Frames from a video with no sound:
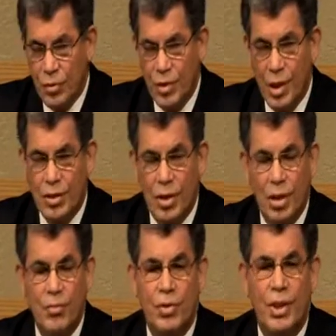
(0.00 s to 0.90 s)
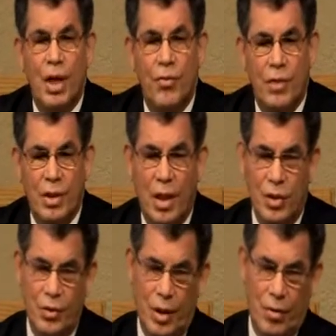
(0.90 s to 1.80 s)
Jesus himself did
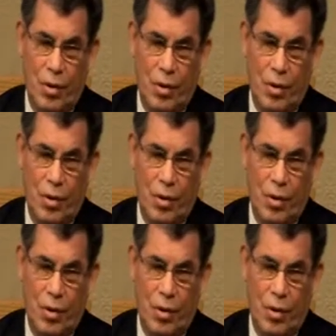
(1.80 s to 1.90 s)
not drink